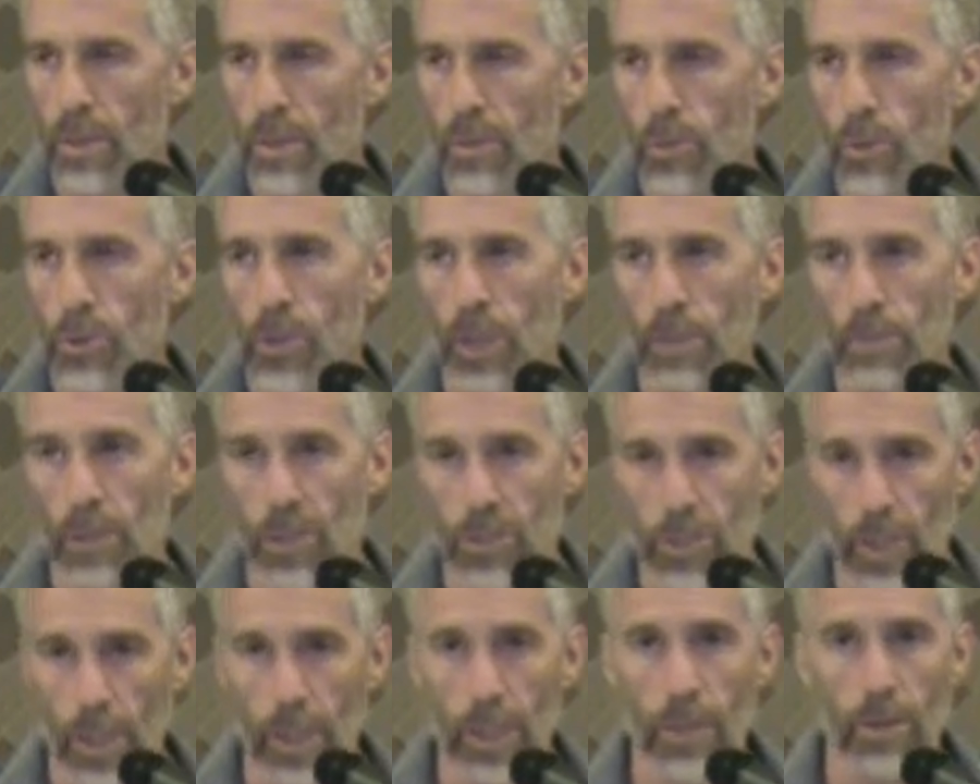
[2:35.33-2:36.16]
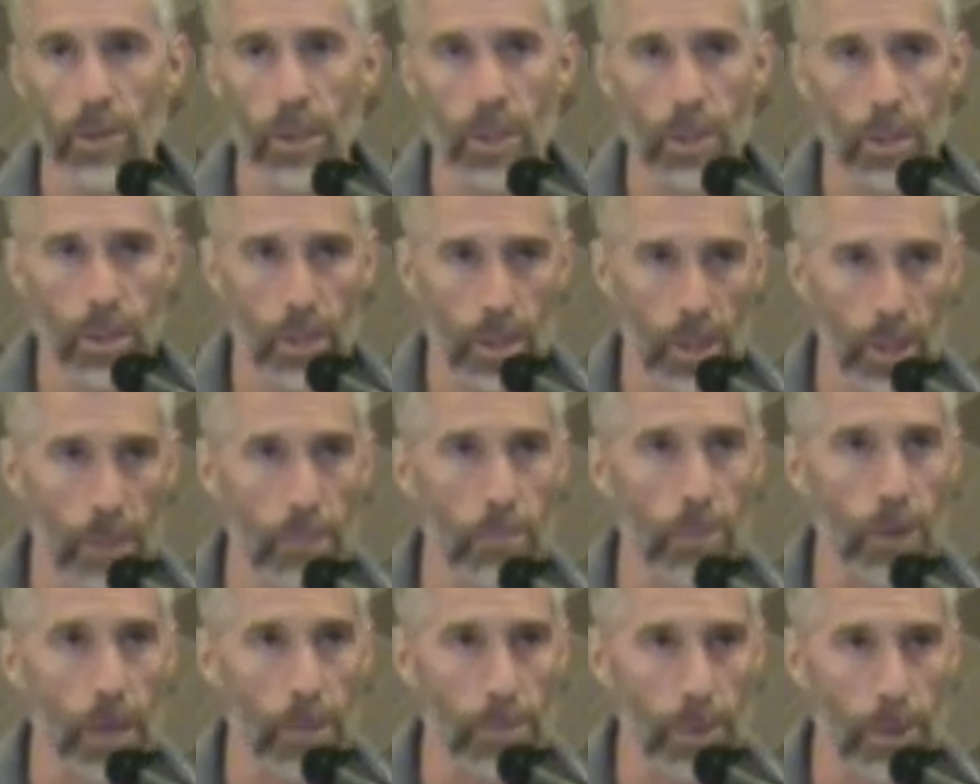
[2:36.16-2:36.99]
We talked about secondary
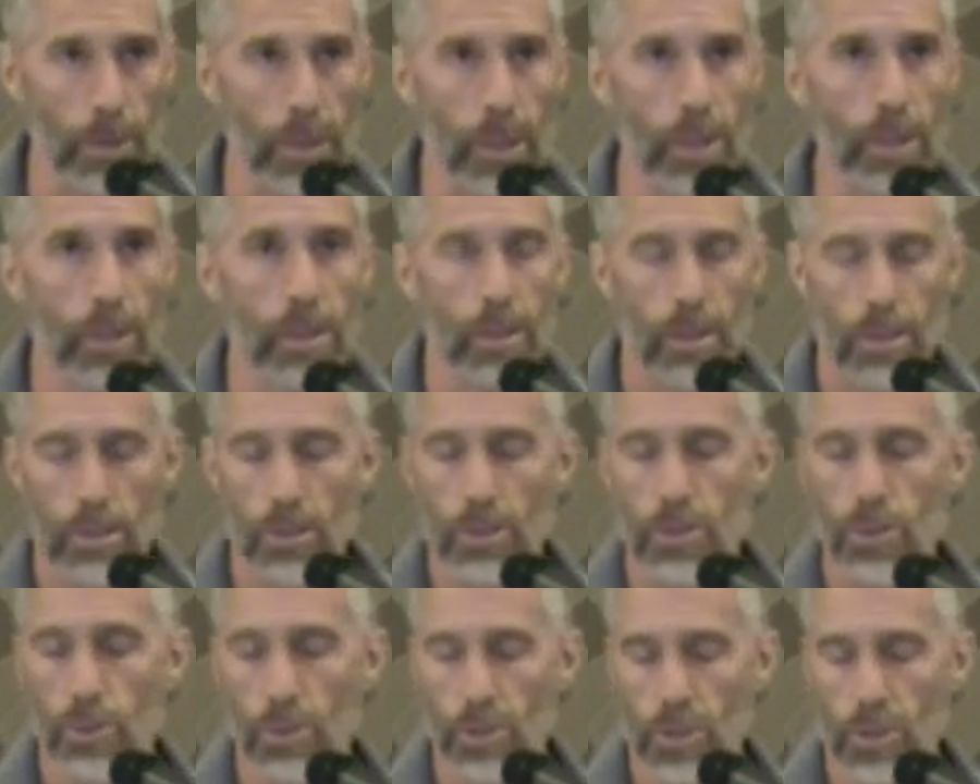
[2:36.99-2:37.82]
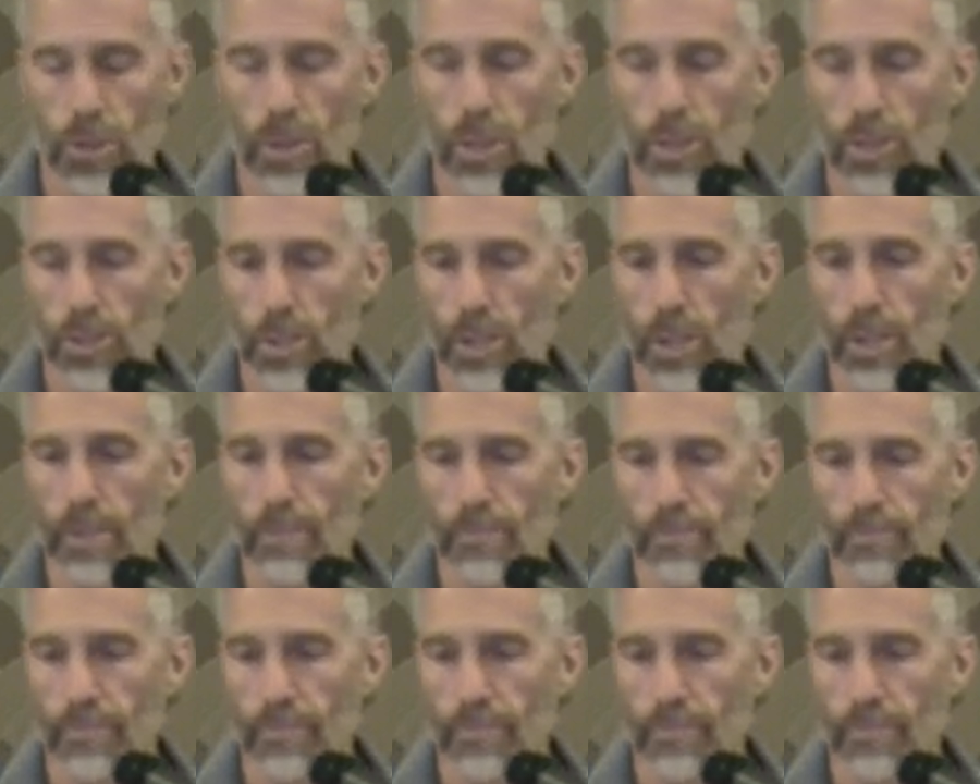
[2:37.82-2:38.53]
and primary sources yesterday.